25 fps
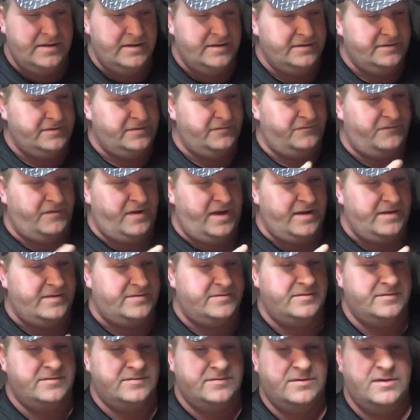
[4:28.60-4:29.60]

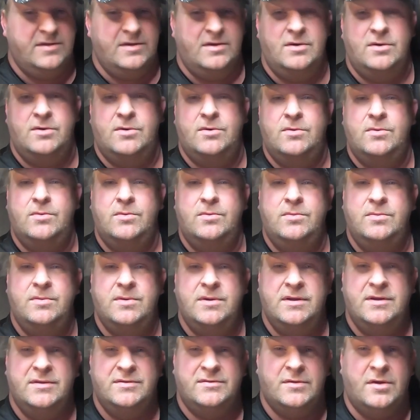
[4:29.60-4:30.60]
devices go,
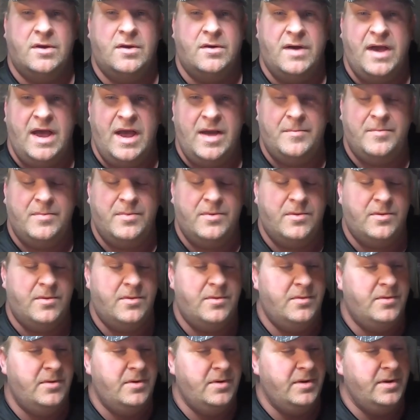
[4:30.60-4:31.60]
it's all Apple.
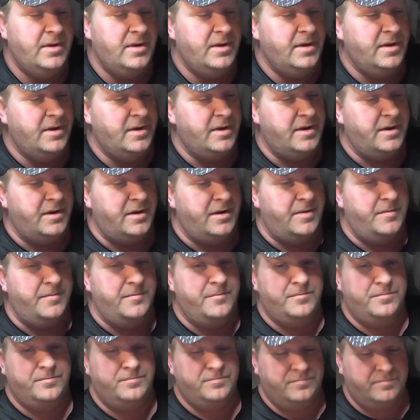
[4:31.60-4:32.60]

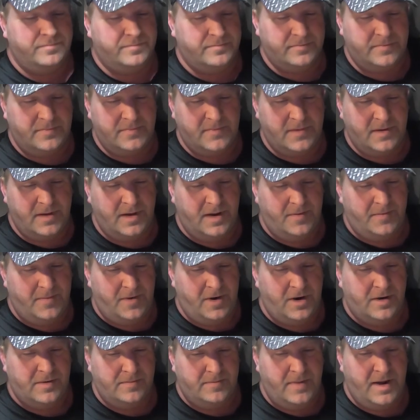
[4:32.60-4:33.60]
Um, I'm
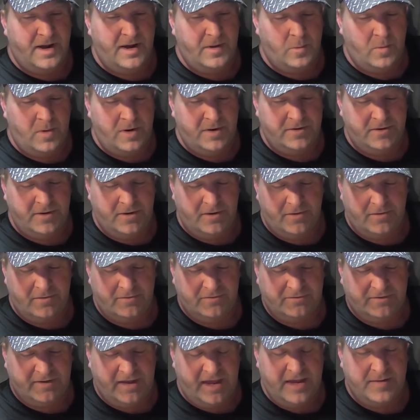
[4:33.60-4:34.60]
on my
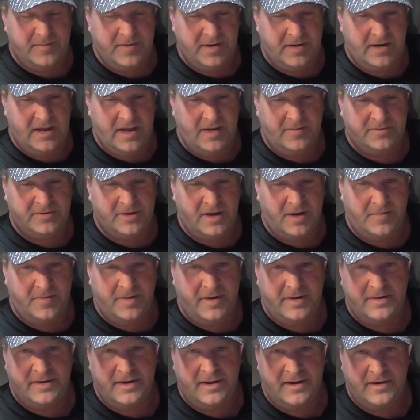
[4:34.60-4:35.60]
Windows gaming laptop
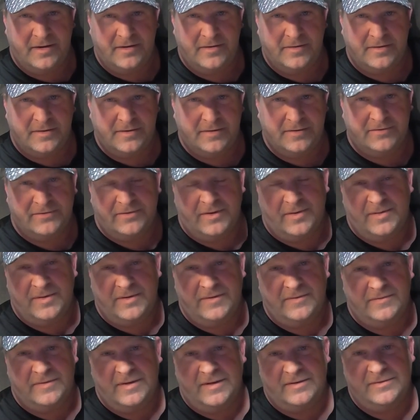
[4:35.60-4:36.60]
right now because I mean